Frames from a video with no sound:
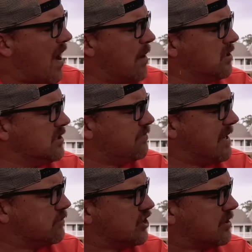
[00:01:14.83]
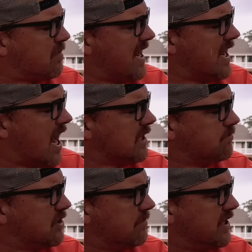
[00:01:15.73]
wouldn't people just pay the
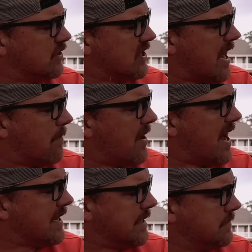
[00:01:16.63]
hospital bills out of pocket?